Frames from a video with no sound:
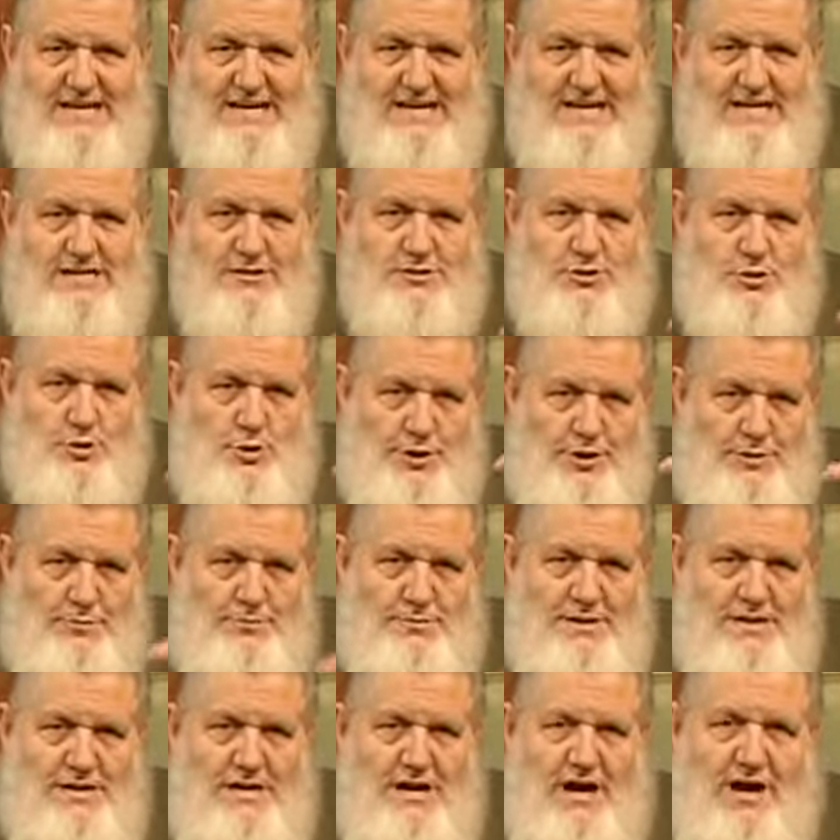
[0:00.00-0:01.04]
he's going to
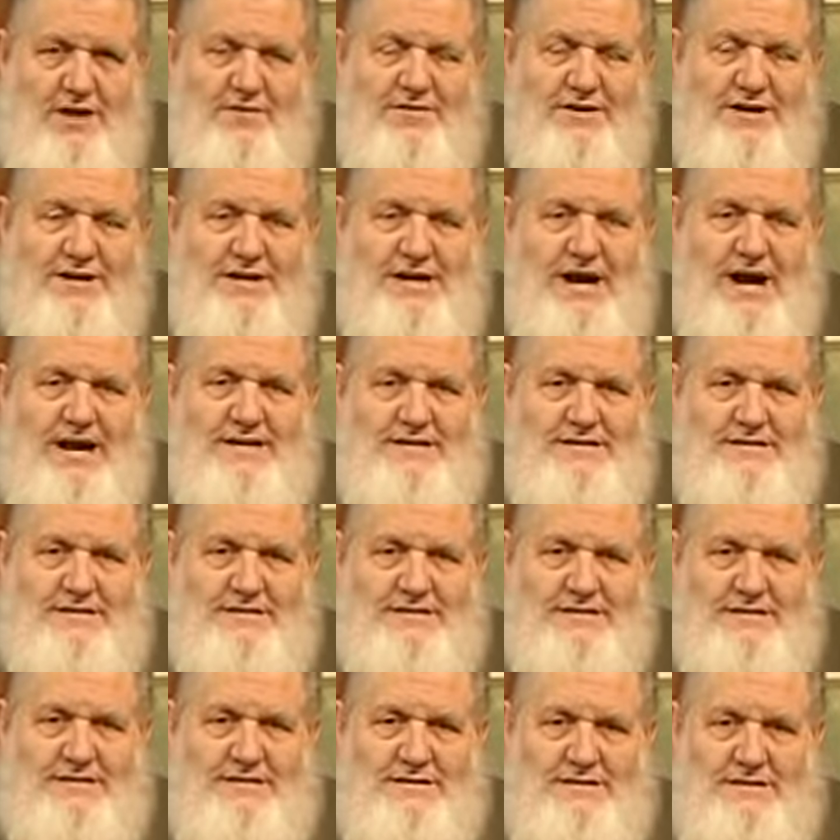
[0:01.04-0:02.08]
be on the
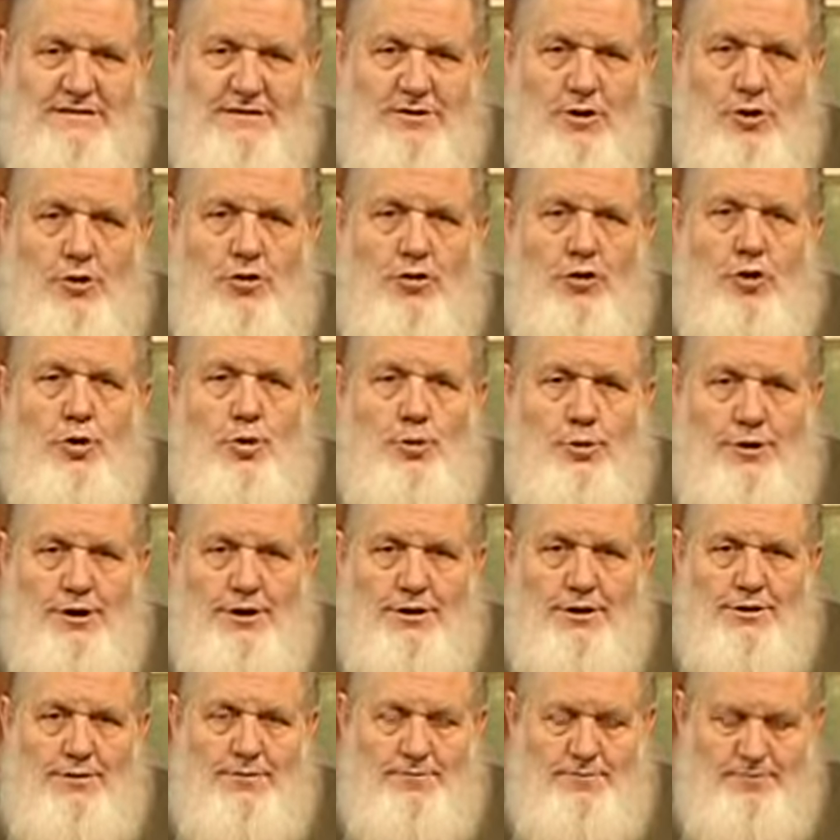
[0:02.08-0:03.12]
guidance, the
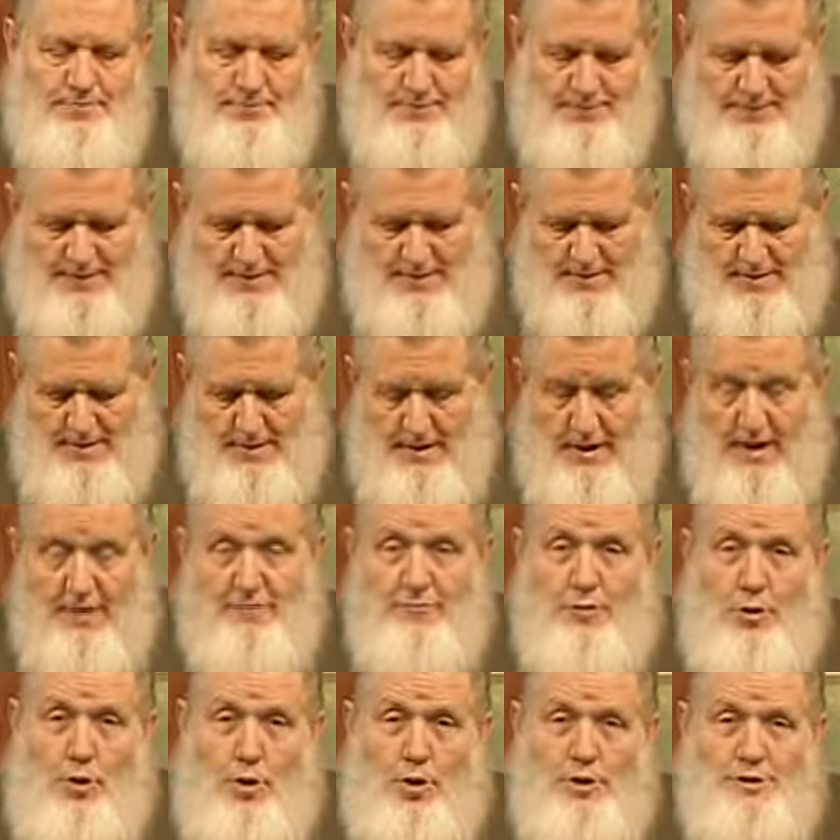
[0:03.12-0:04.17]
huda.
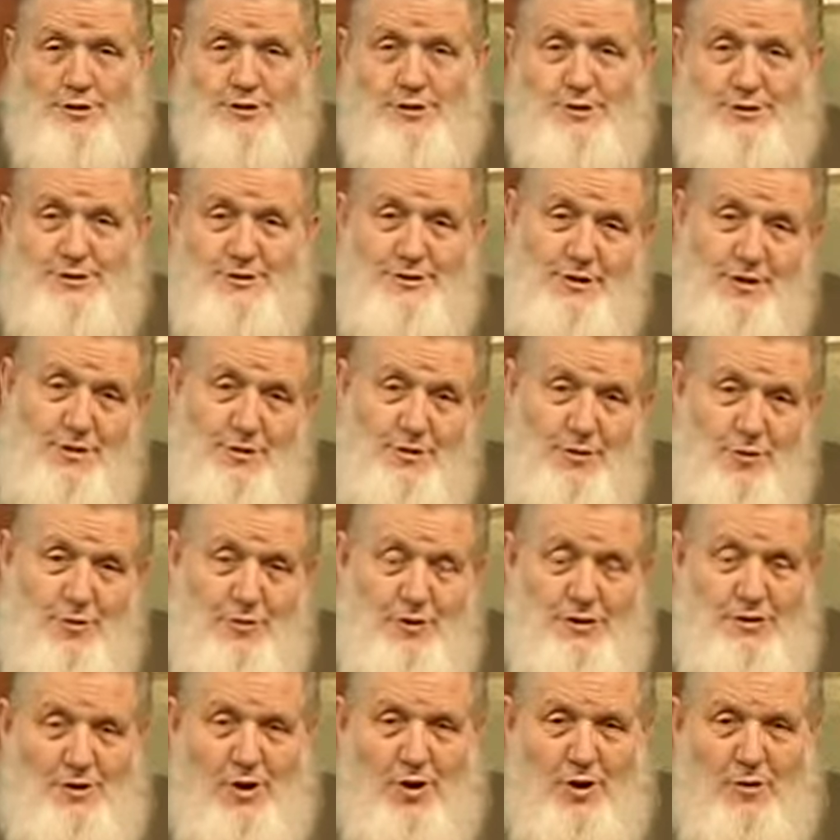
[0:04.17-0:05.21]
Of course, when
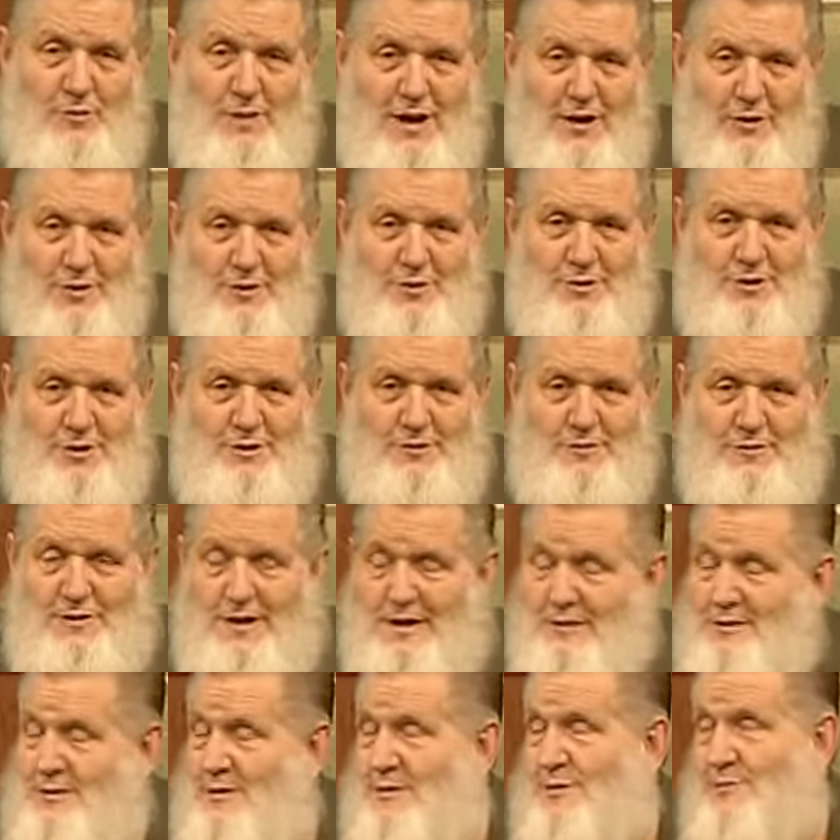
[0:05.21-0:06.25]
we talk about huda,
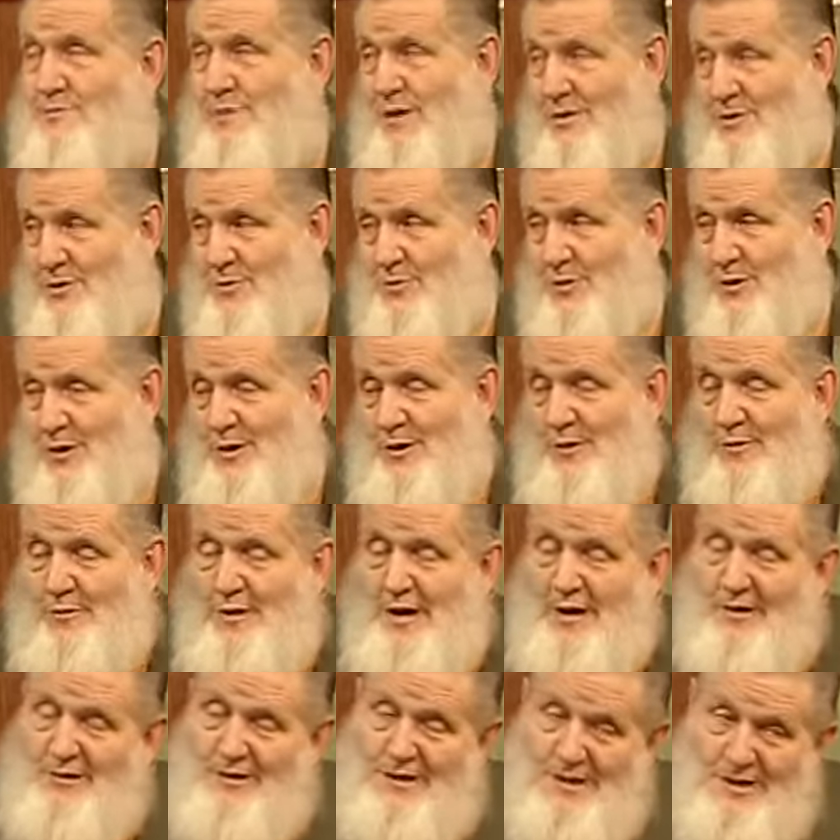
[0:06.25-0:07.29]
that's a special word
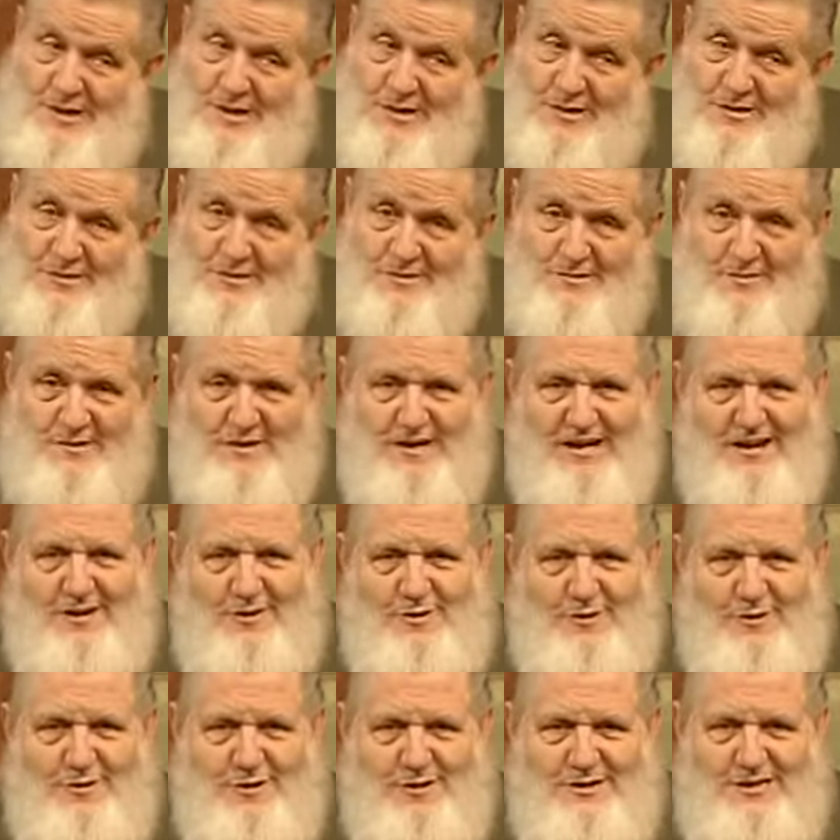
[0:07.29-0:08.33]
around here at
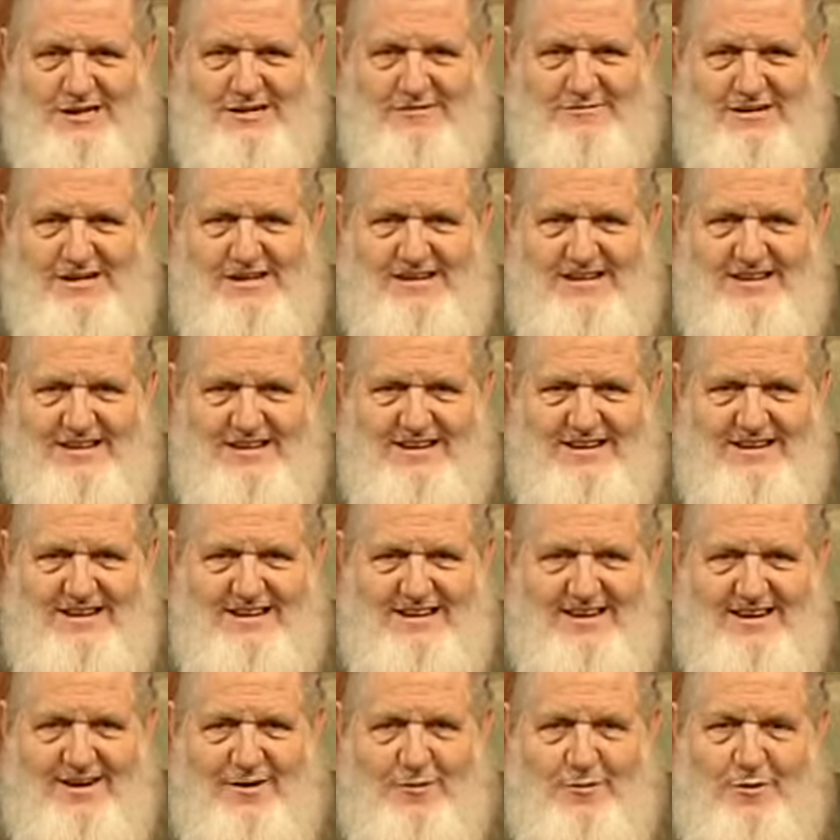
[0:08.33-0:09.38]
Huda TV.
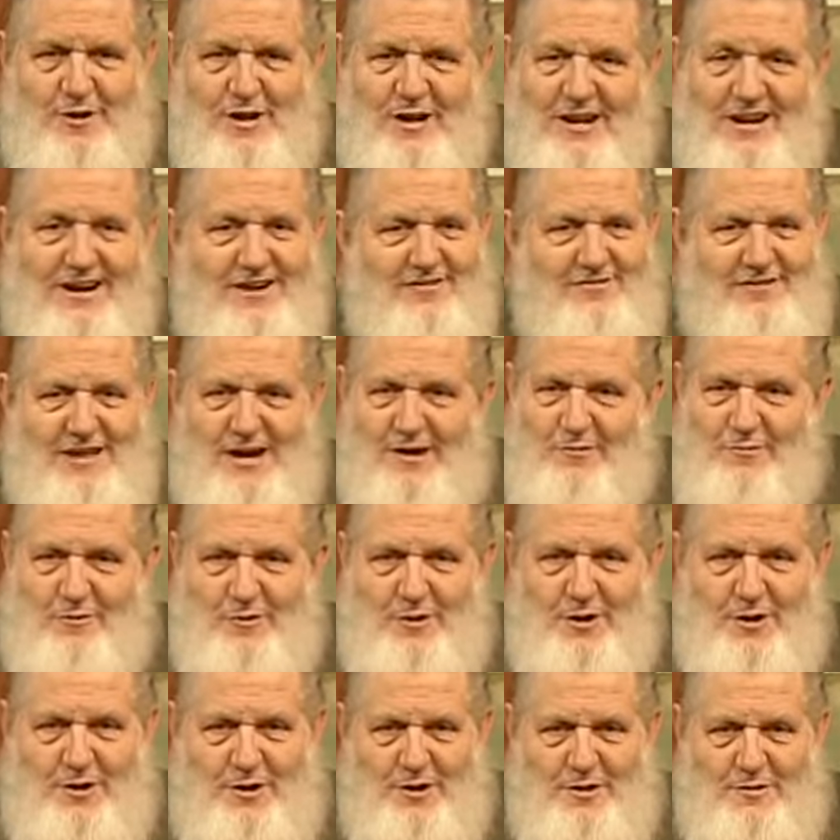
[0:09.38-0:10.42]
We love that
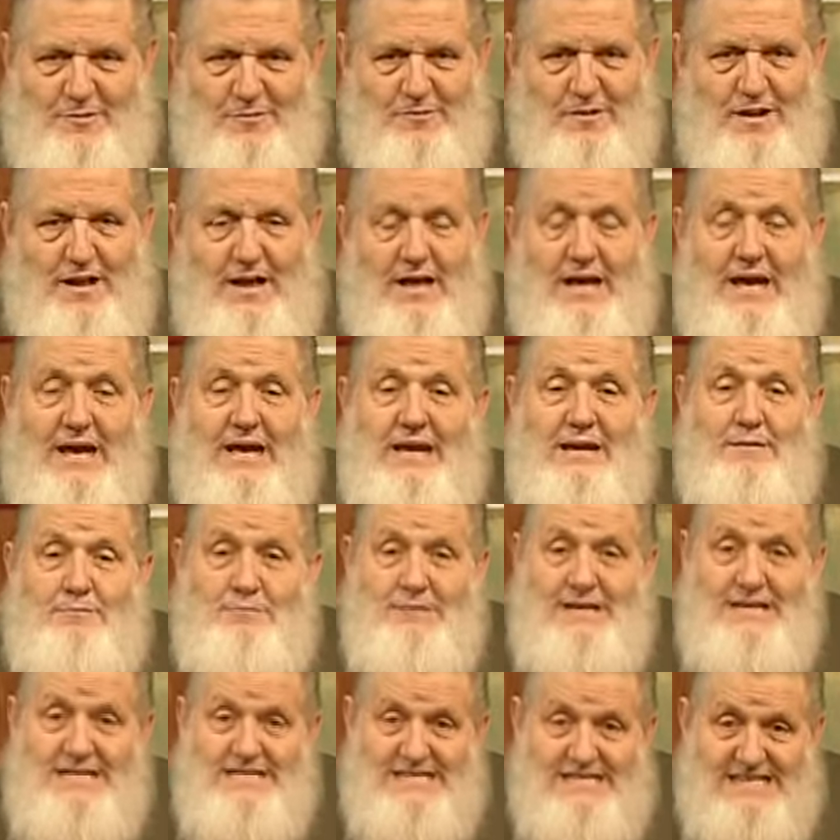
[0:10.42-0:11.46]
word. And it
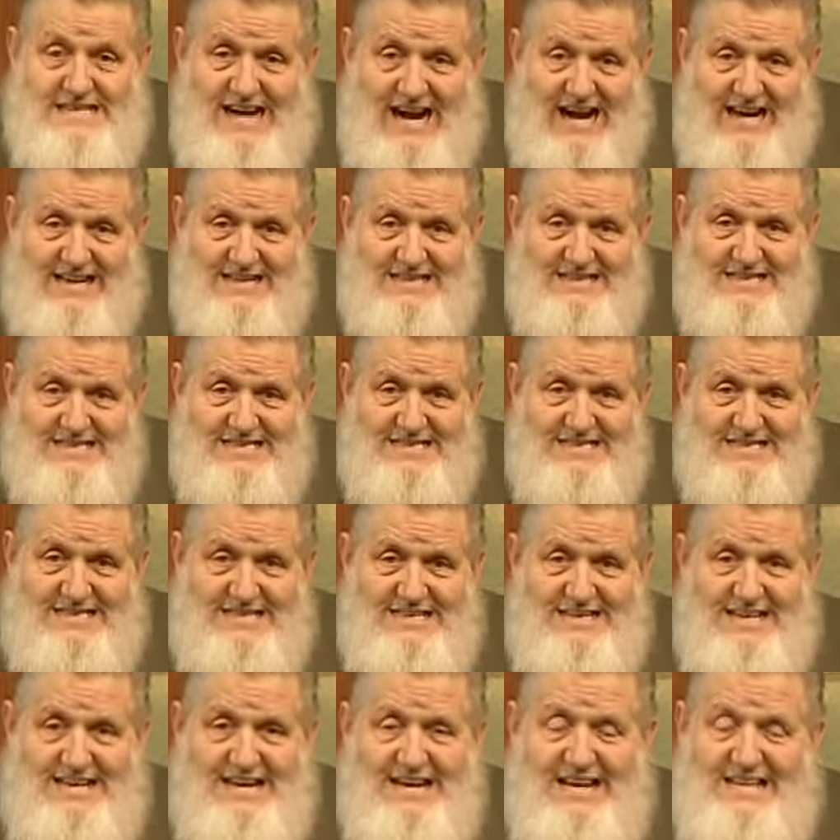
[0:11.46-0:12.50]
means guidance.
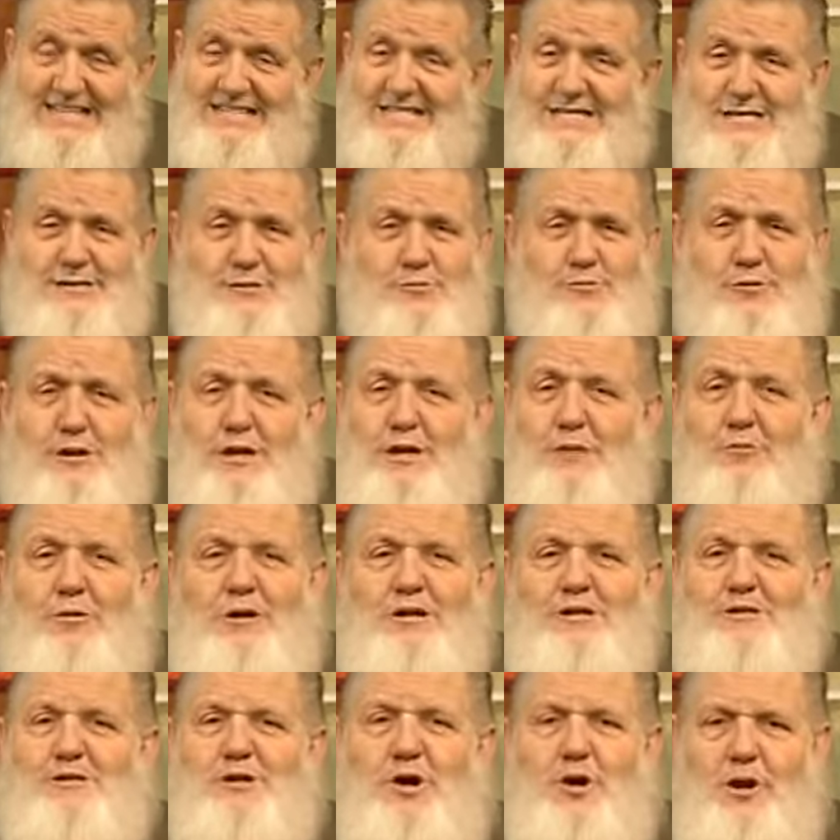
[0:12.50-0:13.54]
And this is really
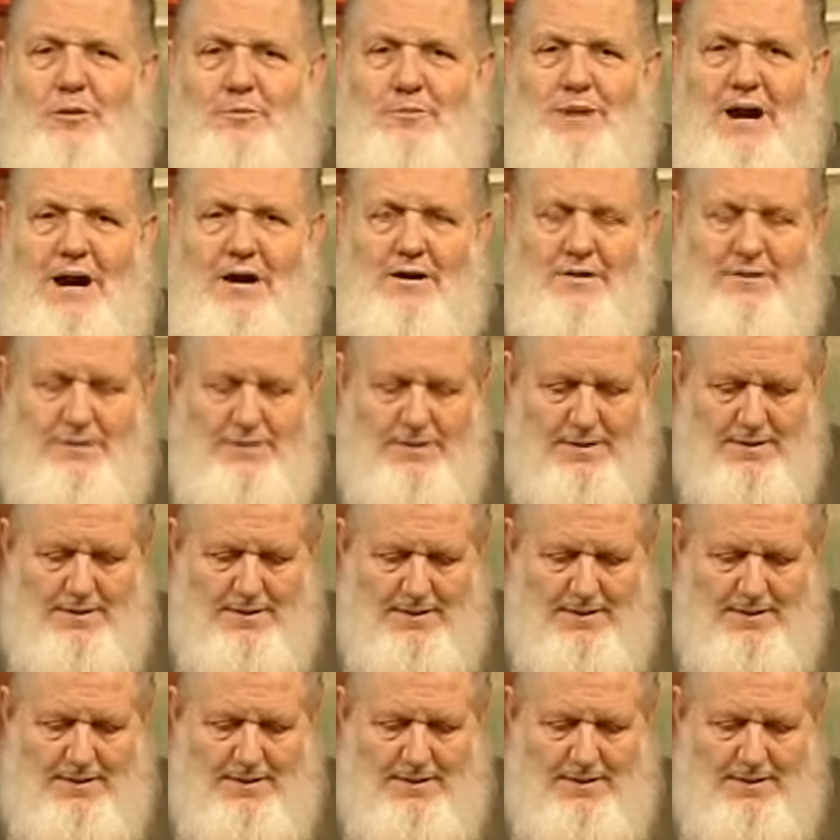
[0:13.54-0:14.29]
what it's all about.